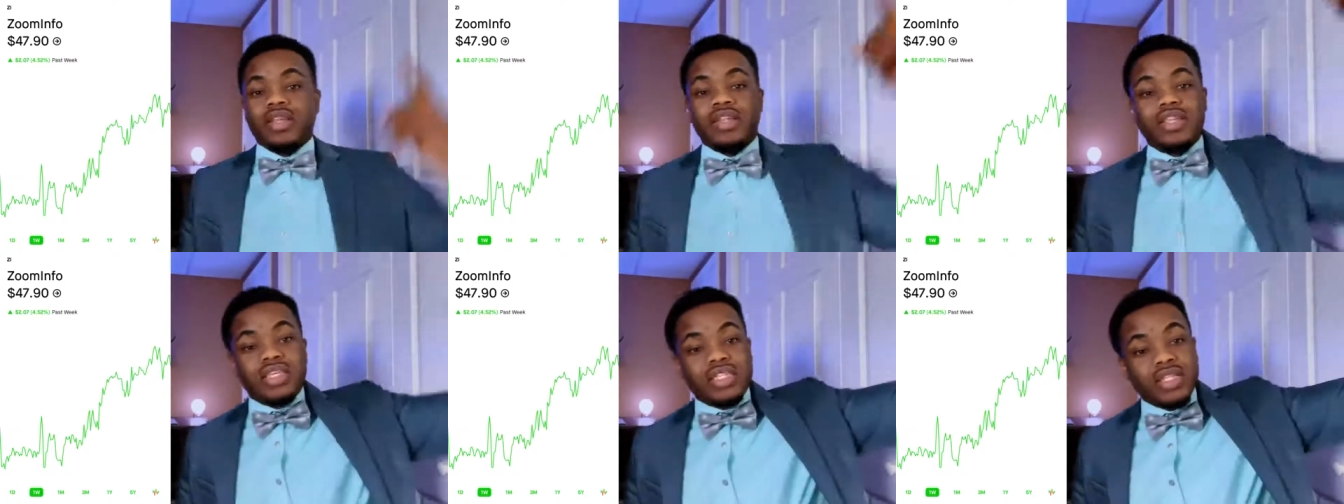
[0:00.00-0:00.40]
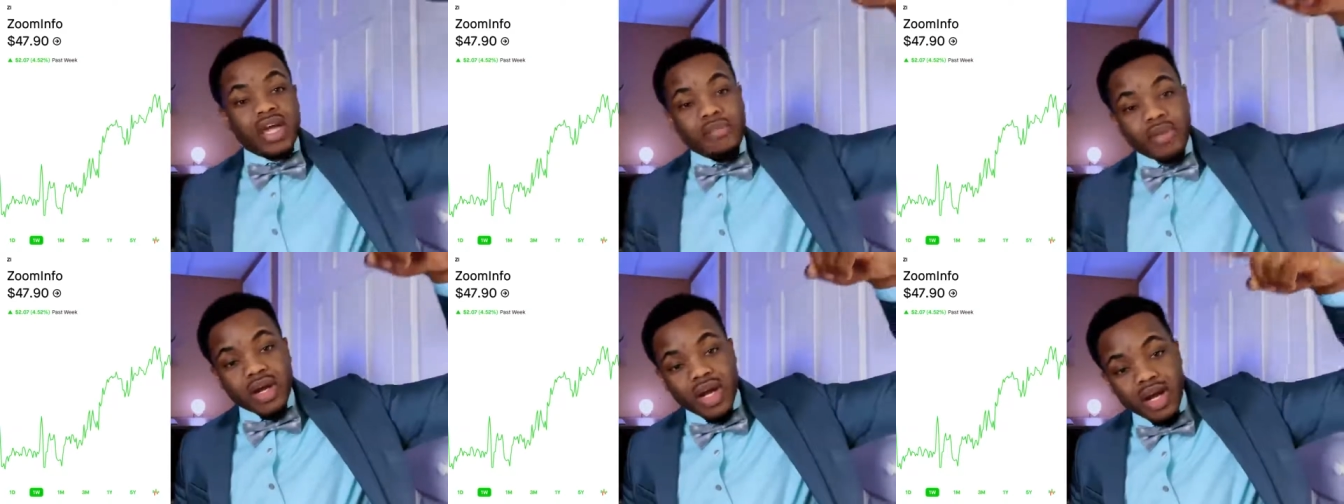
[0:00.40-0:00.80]
This
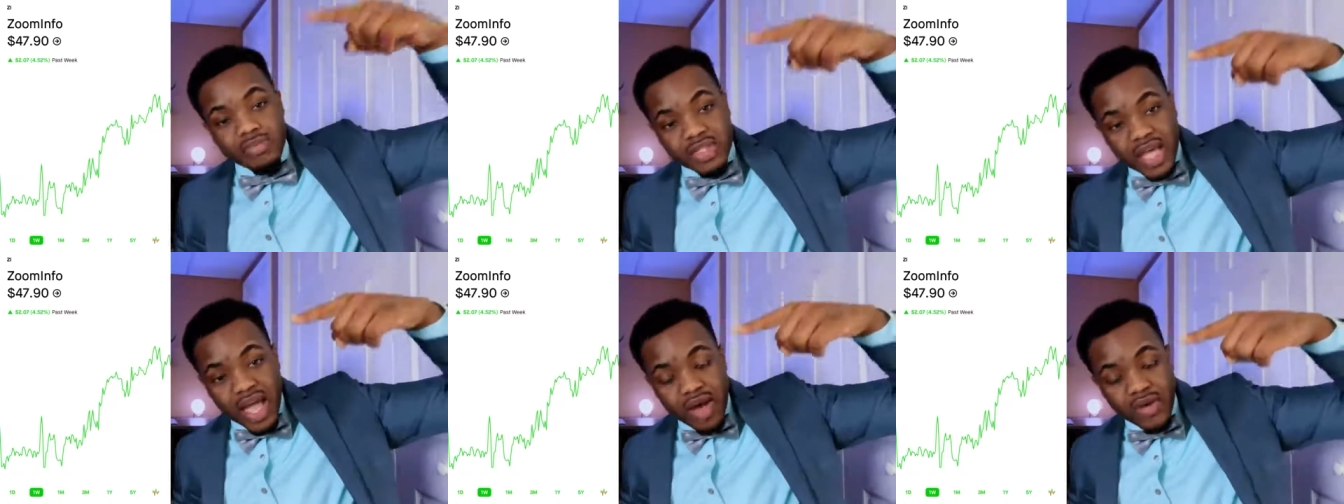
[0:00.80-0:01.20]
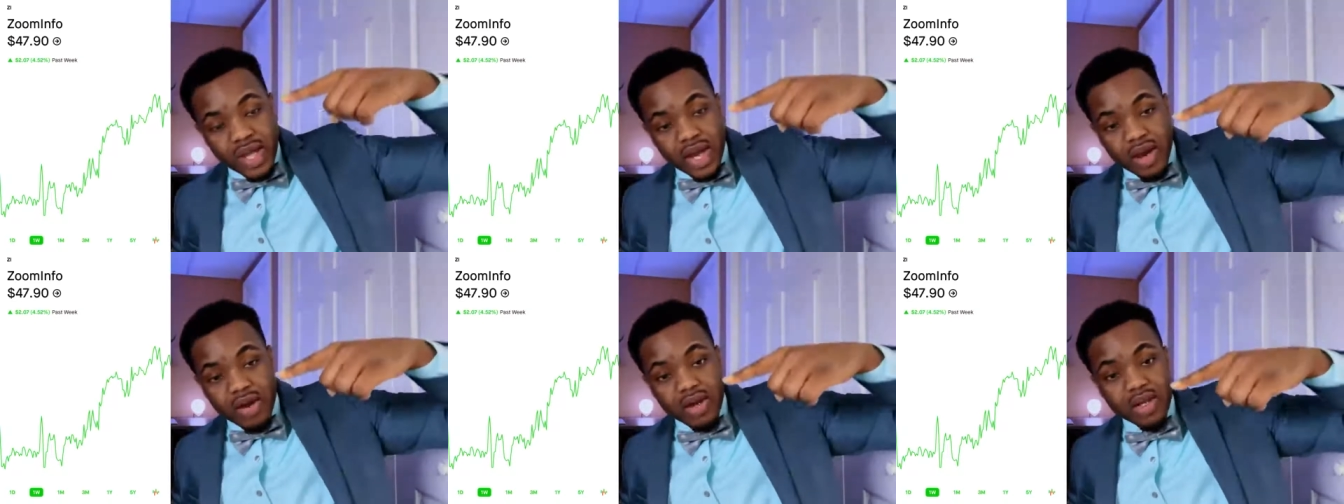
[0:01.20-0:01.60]
number comes down
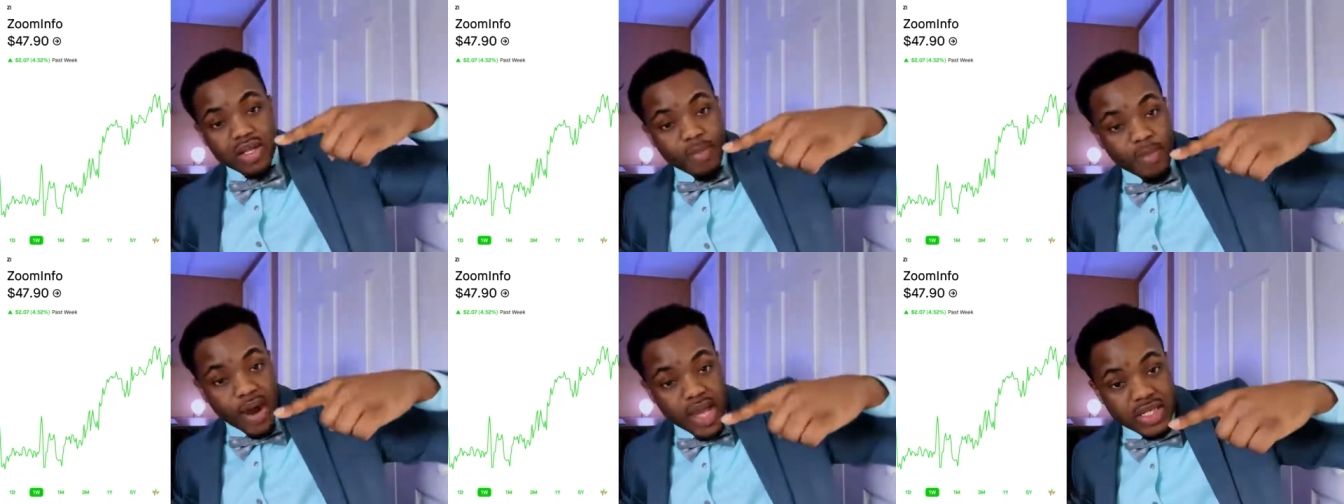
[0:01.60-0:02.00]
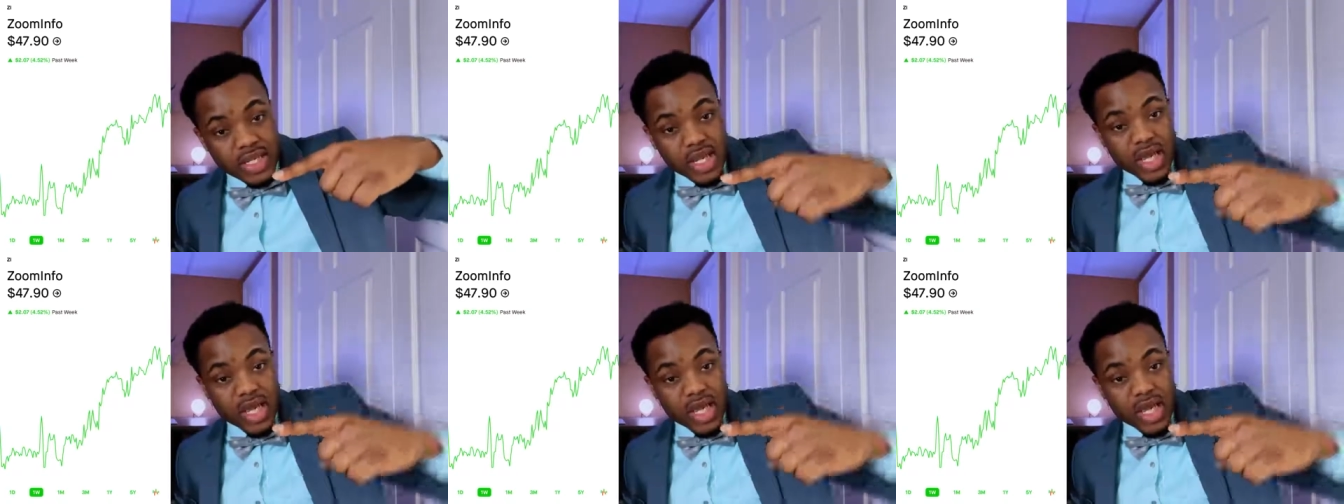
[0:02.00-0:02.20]
here, the price,